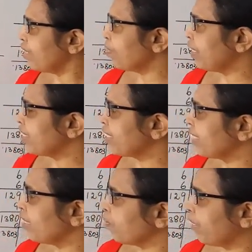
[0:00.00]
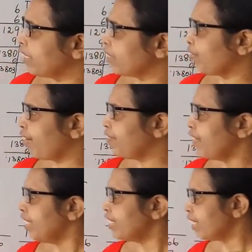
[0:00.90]
13 5,
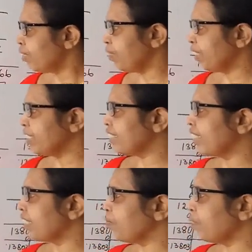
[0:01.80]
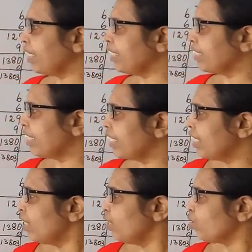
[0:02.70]
10 13 3,
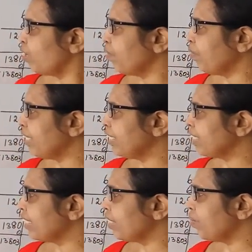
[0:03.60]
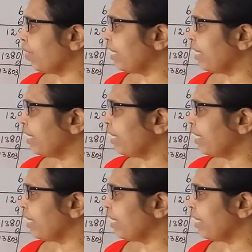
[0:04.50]
12 13